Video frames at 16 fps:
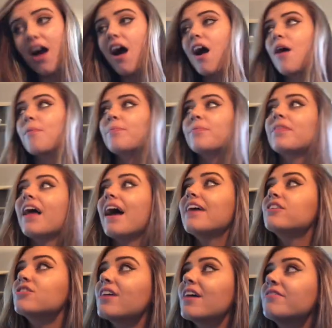I
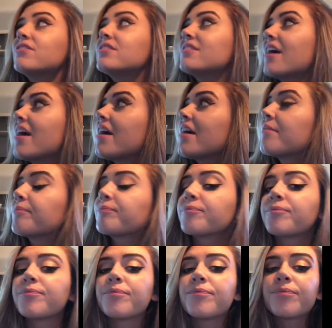just have to say,
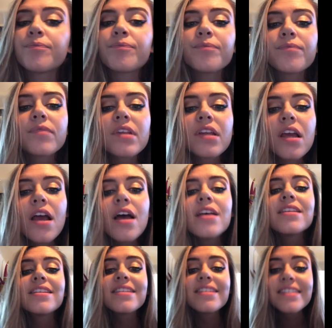
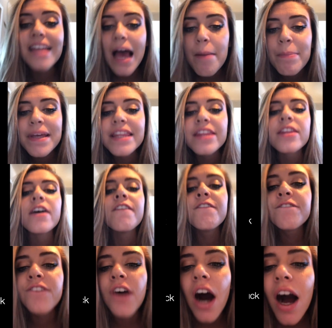step it the
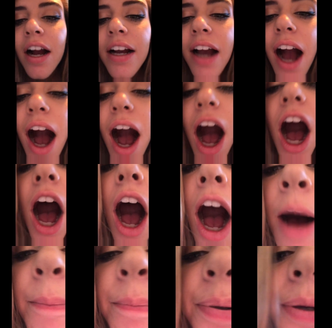fuck
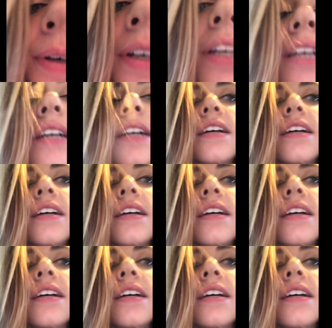up.